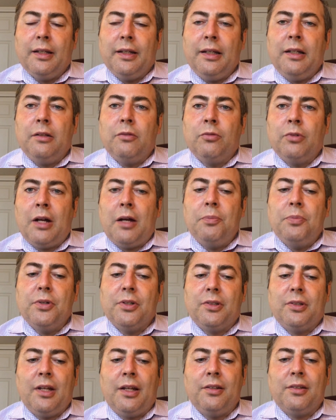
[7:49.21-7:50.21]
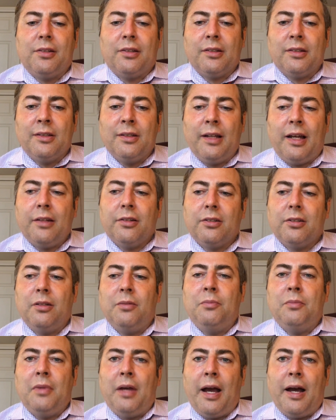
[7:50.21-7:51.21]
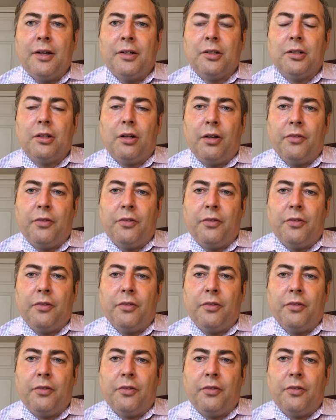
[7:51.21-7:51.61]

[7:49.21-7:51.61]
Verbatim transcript: it represents less a matter